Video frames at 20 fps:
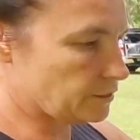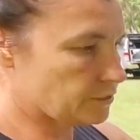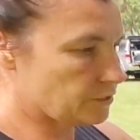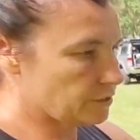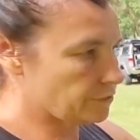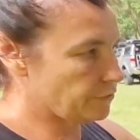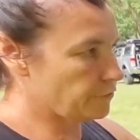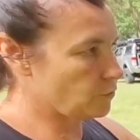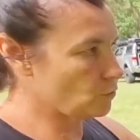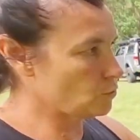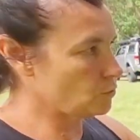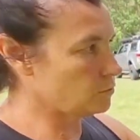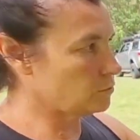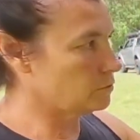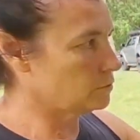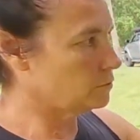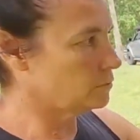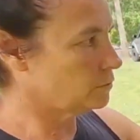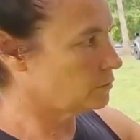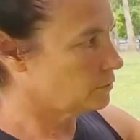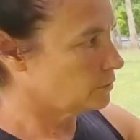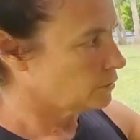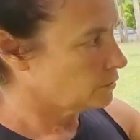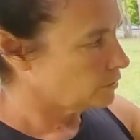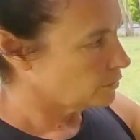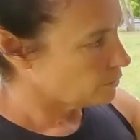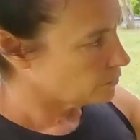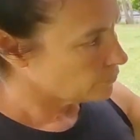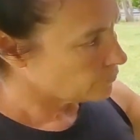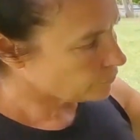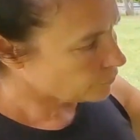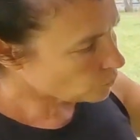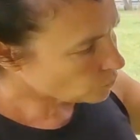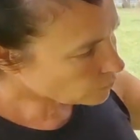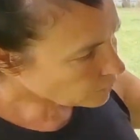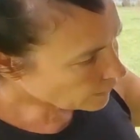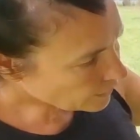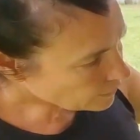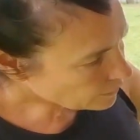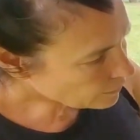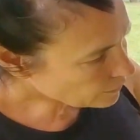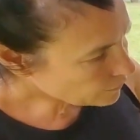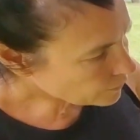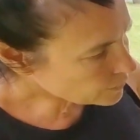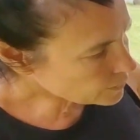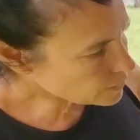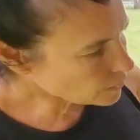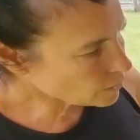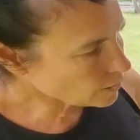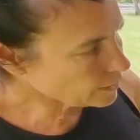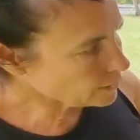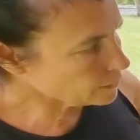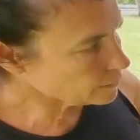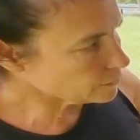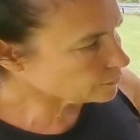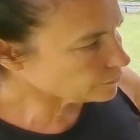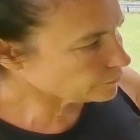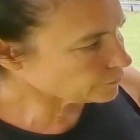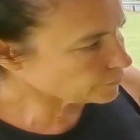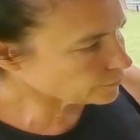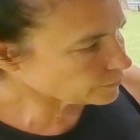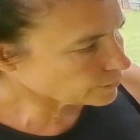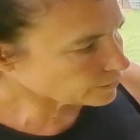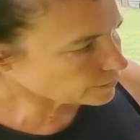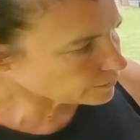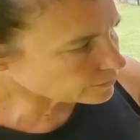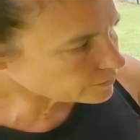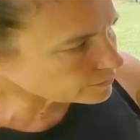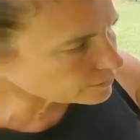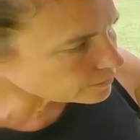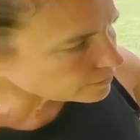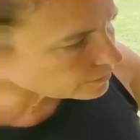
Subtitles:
to the full length of the slide, and you'll feel that it's